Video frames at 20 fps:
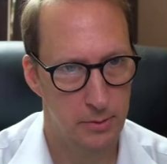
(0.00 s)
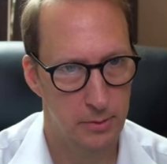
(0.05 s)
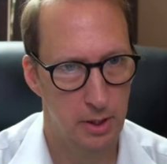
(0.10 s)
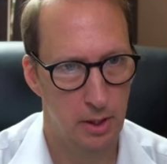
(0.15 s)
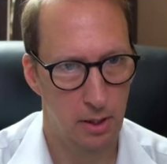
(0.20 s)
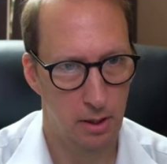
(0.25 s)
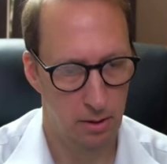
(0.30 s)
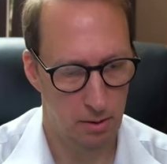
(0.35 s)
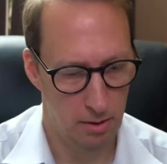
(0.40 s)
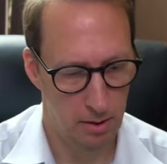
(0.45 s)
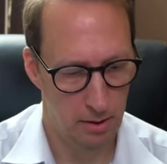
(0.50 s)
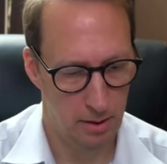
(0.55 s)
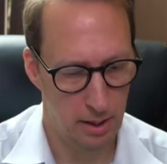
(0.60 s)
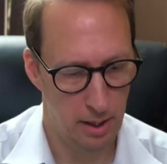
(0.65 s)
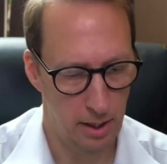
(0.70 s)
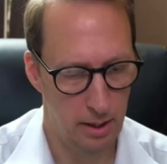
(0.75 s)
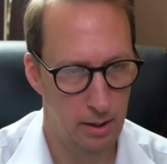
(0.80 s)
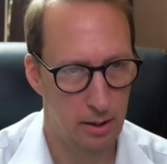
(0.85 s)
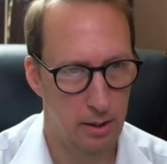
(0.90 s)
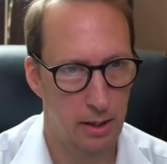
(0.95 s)
Oh,
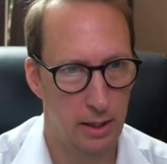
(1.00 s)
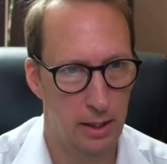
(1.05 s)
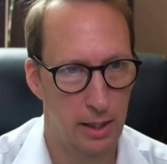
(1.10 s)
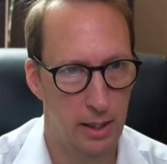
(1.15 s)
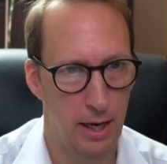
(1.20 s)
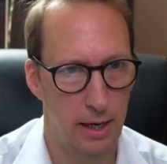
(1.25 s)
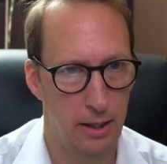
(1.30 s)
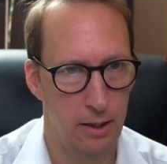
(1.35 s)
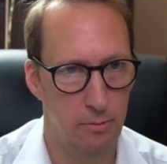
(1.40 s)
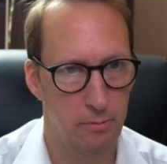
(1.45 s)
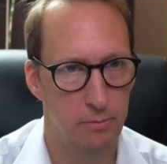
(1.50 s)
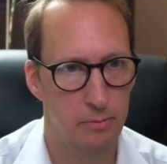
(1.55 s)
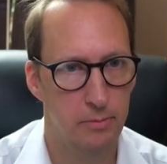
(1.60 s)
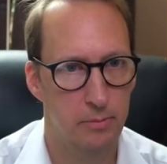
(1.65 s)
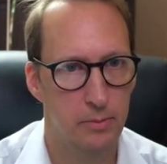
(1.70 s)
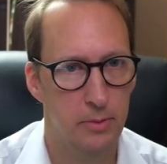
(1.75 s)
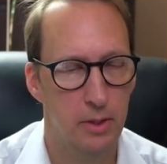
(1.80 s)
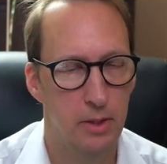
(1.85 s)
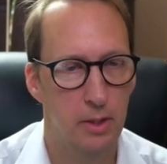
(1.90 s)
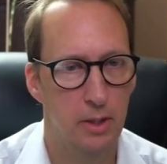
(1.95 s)
okay, got it.
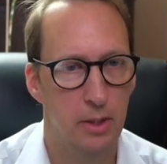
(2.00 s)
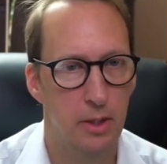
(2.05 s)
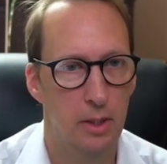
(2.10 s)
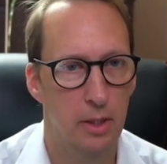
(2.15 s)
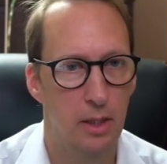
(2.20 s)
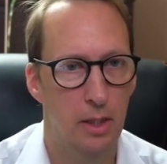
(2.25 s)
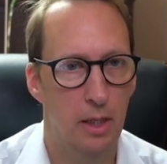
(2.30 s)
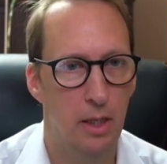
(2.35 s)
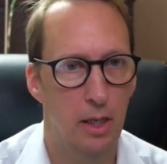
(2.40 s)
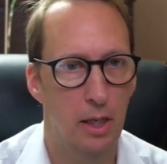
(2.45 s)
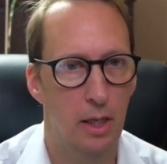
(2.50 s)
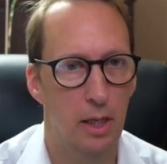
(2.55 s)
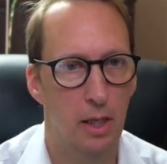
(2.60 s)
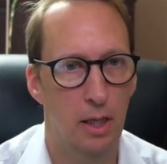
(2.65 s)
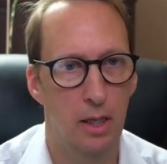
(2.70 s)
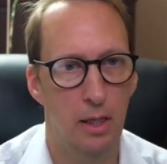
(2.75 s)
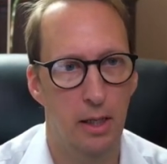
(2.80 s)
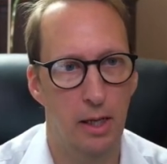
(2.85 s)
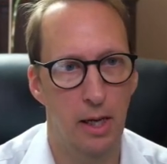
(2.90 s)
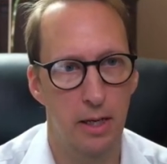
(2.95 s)

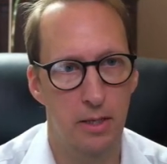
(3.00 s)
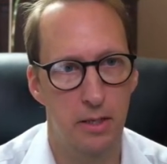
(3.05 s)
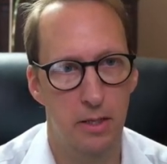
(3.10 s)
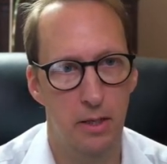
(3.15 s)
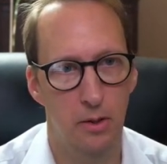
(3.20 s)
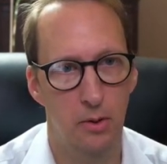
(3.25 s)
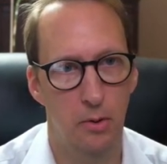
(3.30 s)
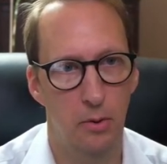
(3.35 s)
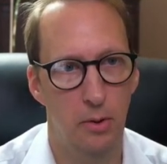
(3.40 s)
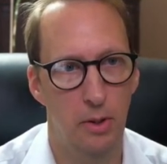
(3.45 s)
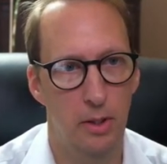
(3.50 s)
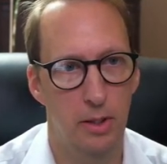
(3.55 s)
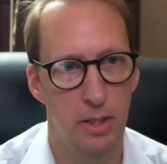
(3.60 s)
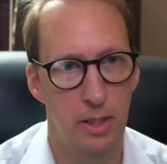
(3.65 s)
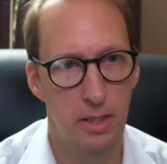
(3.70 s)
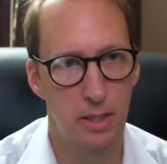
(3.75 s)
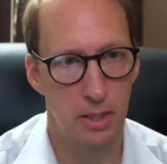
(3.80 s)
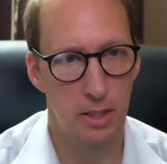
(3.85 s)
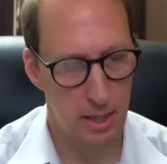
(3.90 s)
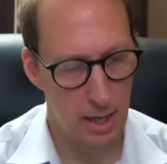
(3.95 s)
Okay, so
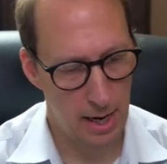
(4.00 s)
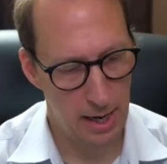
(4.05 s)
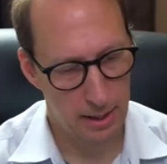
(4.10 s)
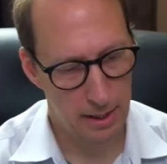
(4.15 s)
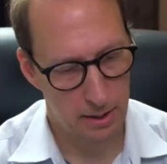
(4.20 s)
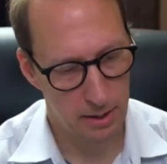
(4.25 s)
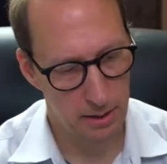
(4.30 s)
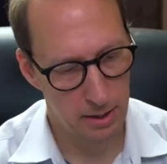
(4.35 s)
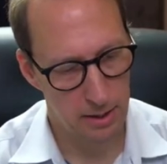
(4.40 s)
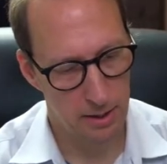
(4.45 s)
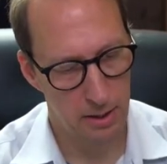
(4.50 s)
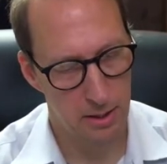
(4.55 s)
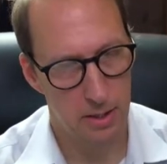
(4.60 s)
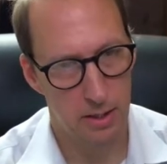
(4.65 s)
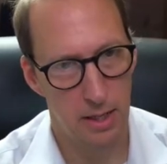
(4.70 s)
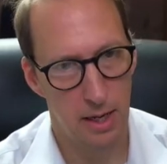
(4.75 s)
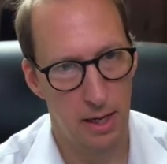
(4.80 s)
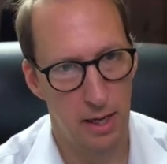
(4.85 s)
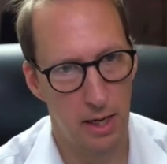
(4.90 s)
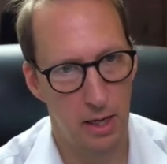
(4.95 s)
this is actually the
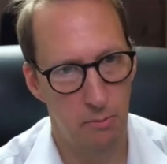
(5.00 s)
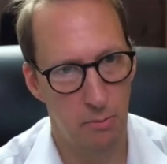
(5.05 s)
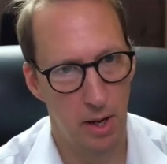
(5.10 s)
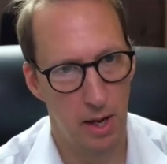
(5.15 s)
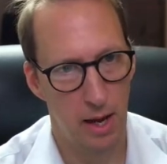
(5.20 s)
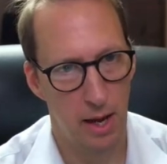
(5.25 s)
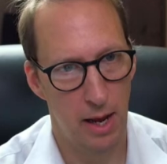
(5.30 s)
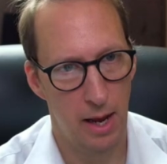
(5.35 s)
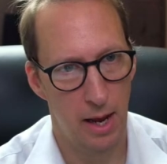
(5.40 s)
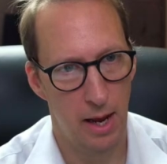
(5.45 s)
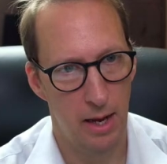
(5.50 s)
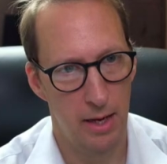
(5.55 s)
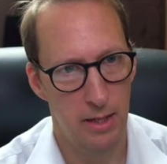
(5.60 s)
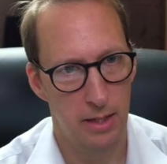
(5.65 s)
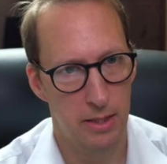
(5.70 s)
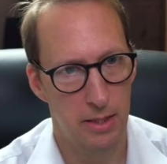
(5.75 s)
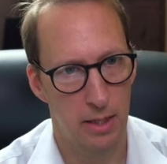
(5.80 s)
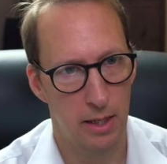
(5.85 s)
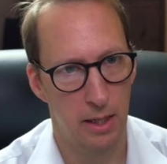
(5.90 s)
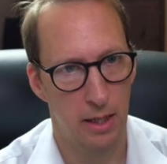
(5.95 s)
same
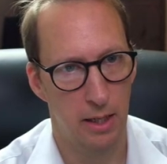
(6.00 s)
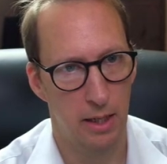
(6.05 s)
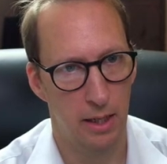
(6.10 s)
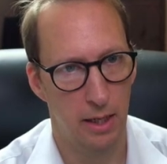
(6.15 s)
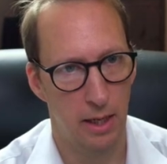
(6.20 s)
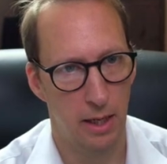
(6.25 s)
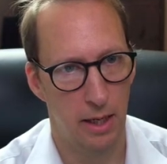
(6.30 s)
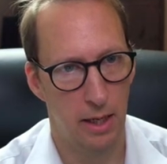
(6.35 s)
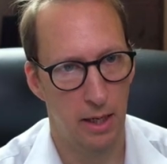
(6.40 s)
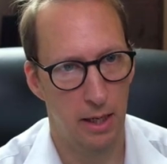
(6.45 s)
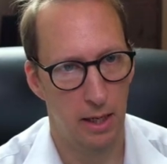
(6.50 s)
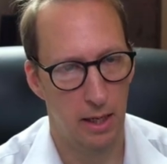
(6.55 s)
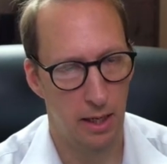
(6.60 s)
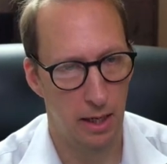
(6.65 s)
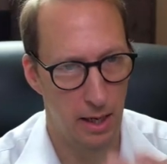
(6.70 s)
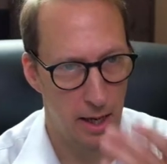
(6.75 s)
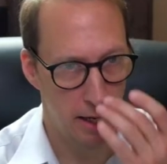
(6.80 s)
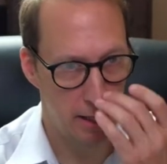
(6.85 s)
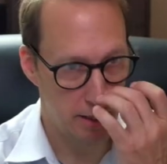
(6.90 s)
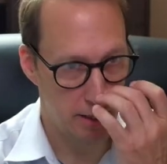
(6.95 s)
as a
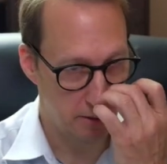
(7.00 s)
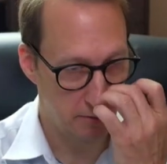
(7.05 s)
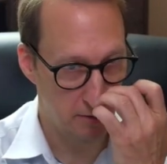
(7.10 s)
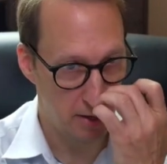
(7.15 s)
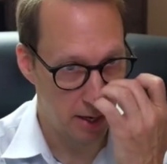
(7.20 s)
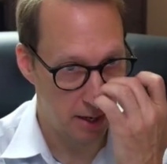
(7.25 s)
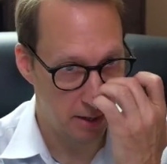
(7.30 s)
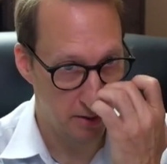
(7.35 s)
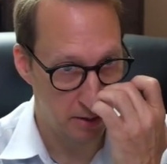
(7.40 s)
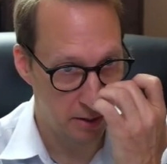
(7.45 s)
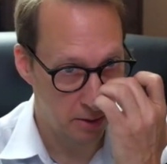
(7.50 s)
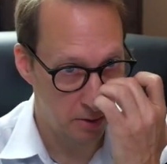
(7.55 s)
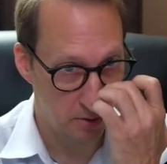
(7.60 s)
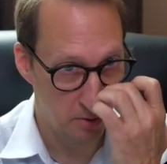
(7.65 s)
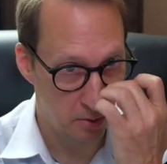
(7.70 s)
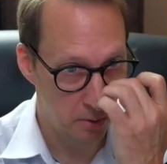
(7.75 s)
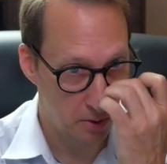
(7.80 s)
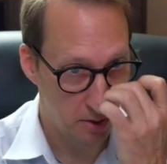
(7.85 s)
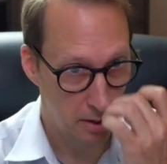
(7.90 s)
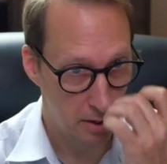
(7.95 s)
hex
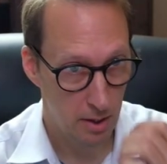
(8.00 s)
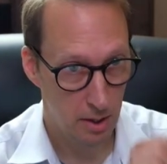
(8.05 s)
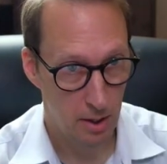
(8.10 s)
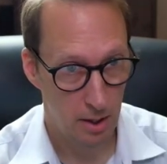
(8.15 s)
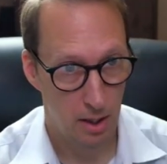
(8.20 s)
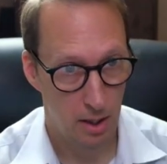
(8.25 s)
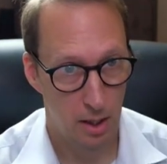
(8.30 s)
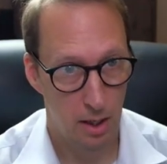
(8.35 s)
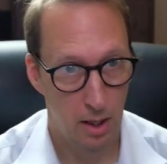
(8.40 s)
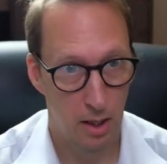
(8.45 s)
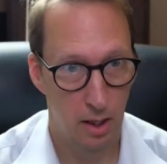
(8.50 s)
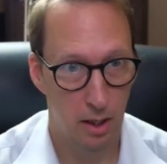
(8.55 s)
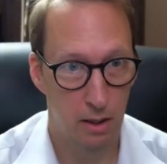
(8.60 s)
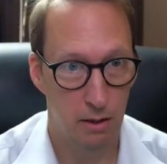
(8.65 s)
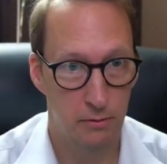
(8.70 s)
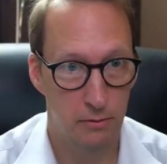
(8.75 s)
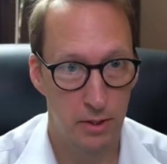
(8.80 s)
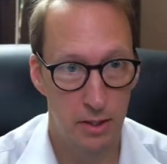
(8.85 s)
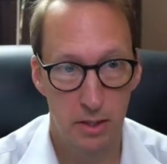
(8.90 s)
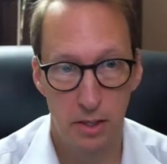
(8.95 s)
value
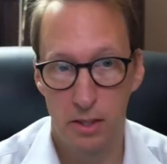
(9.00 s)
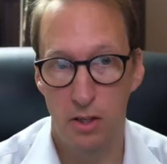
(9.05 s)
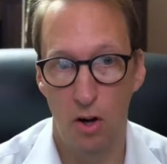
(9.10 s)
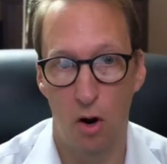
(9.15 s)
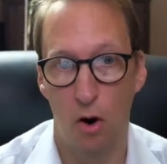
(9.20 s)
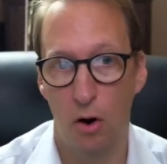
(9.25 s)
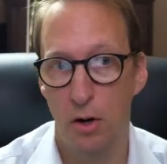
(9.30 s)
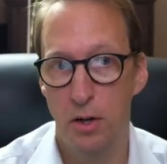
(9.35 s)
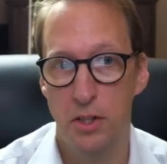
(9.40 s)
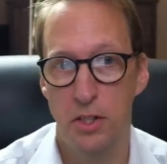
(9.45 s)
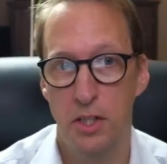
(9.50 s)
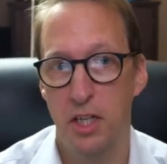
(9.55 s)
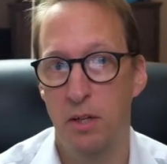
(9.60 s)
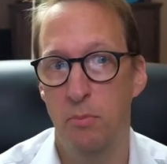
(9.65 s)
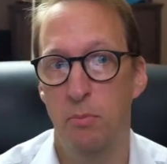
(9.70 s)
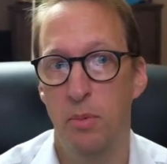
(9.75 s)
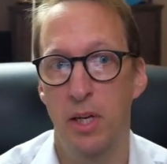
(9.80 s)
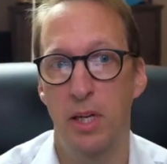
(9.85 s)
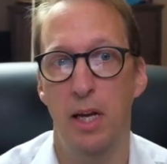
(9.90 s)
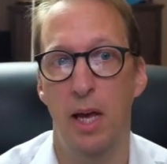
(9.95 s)
of, this is
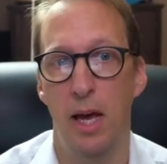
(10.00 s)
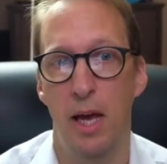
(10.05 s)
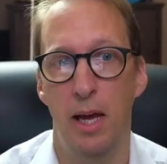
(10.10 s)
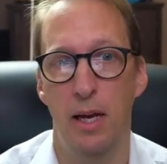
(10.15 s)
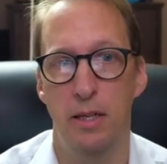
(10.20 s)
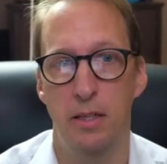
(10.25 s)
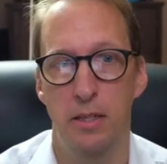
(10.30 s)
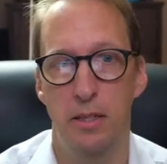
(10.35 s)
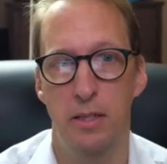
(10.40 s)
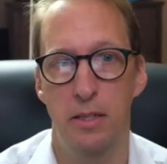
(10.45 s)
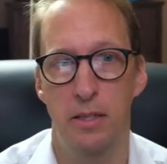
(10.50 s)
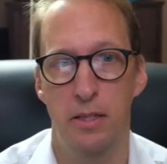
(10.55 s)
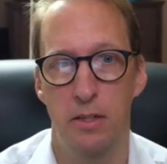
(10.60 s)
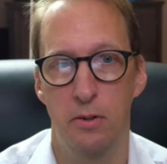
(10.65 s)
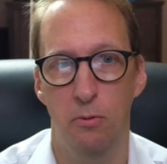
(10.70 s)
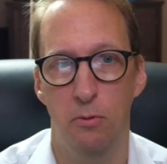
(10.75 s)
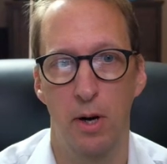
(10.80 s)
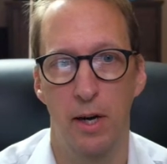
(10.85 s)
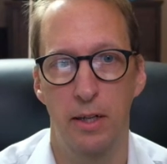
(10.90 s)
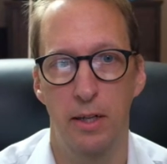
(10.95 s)
RGBA. So this is
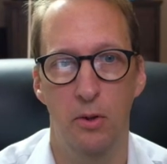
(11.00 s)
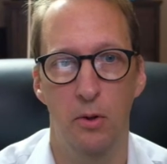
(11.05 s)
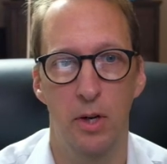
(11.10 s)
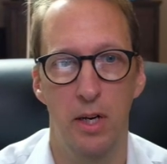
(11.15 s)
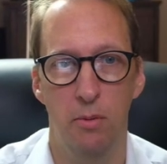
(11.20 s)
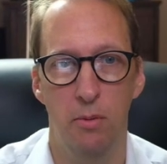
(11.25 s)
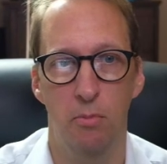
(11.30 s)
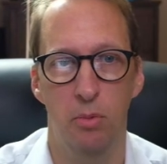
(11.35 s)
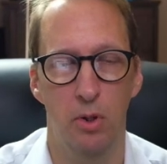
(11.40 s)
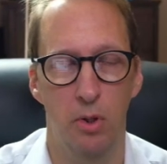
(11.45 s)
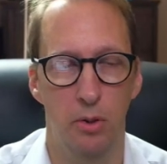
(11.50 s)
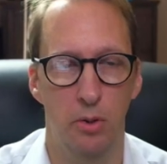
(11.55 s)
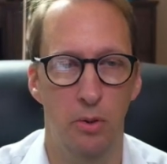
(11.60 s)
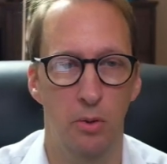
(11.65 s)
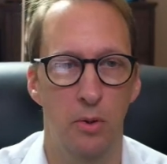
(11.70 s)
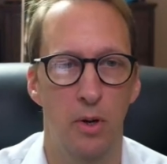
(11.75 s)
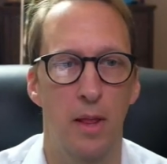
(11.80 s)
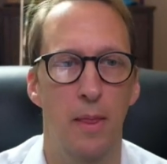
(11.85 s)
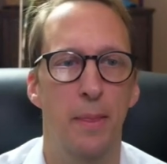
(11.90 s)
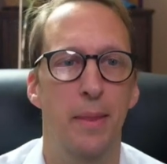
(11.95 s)
red, green, blue,
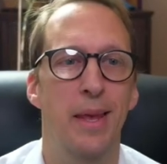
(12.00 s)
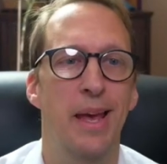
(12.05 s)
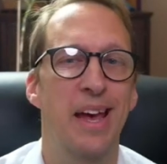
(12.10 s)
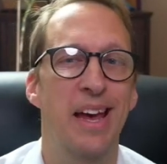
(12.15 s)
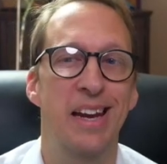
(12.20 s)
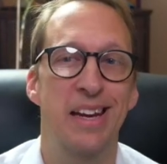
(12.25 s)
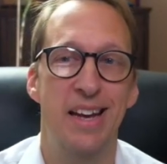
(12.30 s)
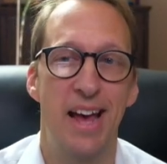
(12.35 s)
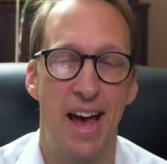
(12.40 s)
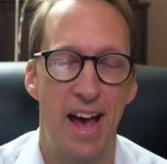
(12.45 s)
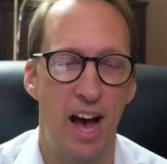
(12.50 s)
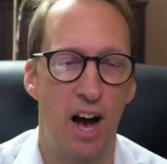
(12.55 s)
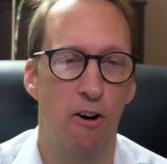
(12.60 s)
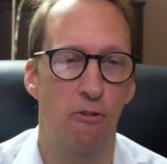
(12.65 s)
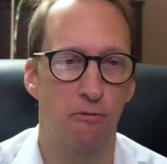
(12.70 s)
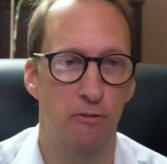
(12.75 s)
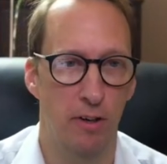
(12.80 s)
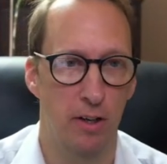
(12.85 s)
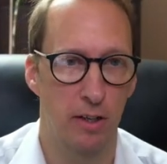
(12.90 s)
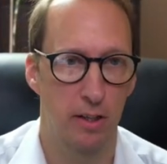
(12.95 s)
and alpha.